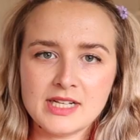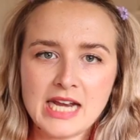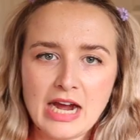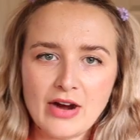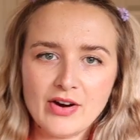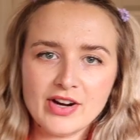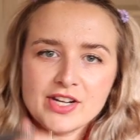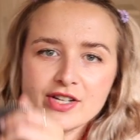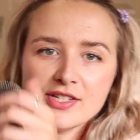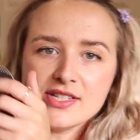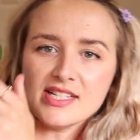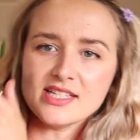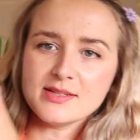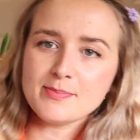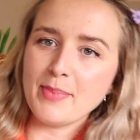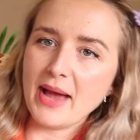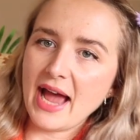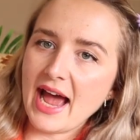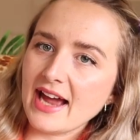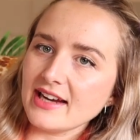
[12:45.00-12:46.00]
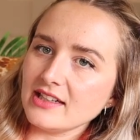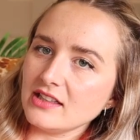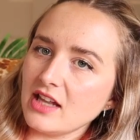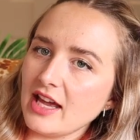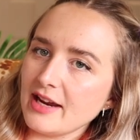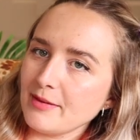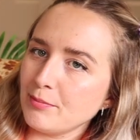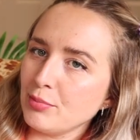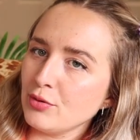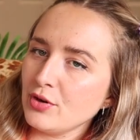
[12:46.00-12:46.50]
Now, I use this bag
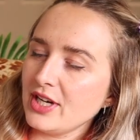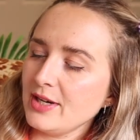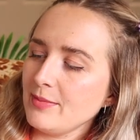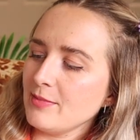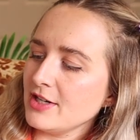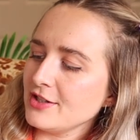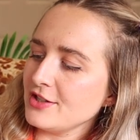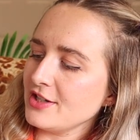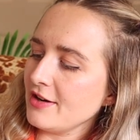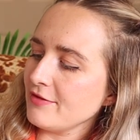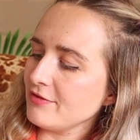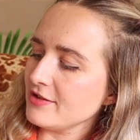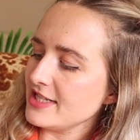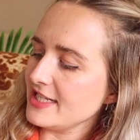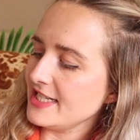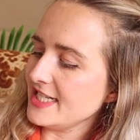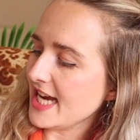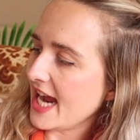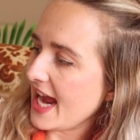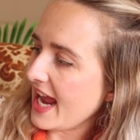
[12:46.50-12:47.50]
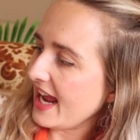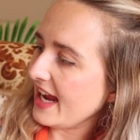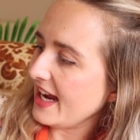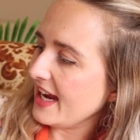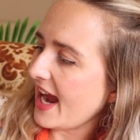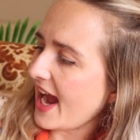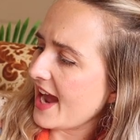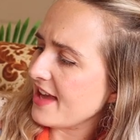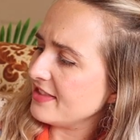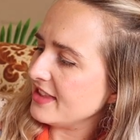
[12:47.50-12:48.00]
like pretty much every day.
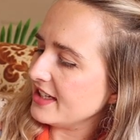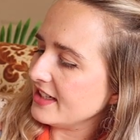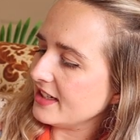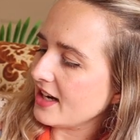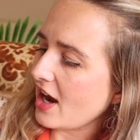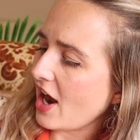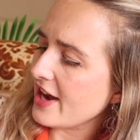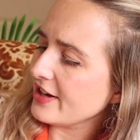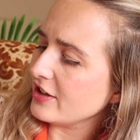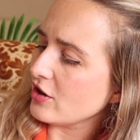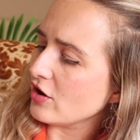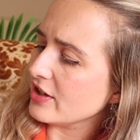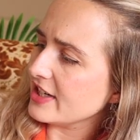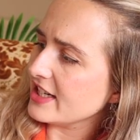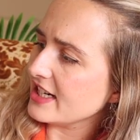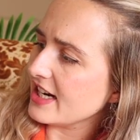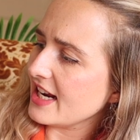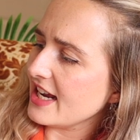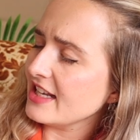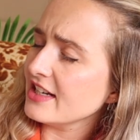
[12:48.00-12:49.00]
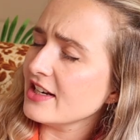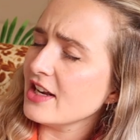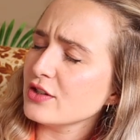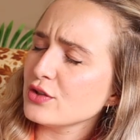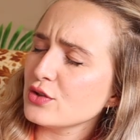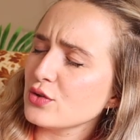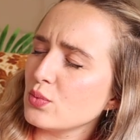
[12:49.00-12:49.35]
I think I got it in,